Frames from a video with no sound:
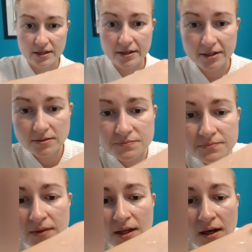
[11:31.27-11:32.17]
see it here,
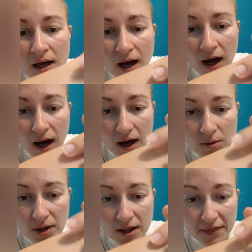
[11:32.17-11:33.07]

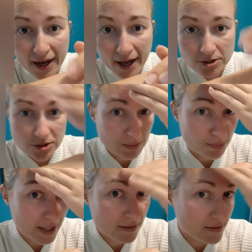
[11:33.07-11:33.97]
that actually
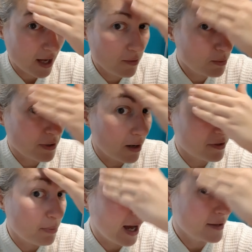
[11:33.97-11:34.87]
breaks down the brown
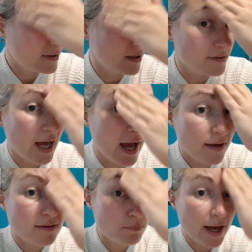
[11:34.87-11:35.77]
spots,
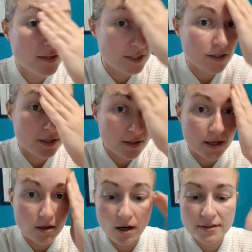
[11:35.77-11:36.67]
attacks bacteria
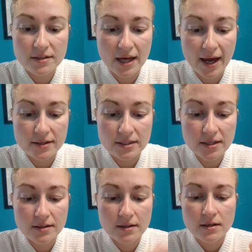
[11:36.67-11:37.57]
that causes
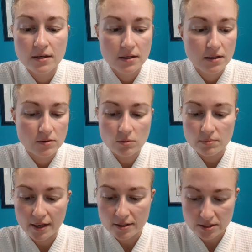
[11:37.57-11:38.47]
acne. Ooh,
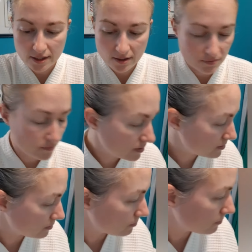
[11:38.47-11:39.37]
I actually have
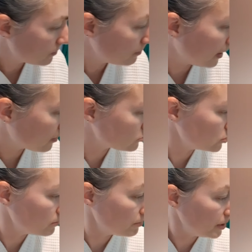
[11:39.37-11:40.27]
some
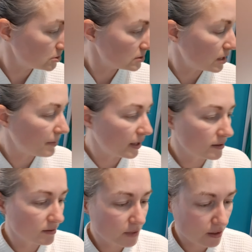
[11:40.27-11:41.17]
microdermabrasion still on my
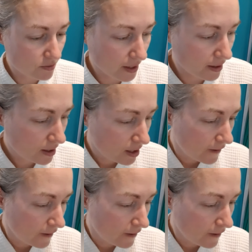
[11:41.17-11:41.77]
hand, so I'm not going to do that.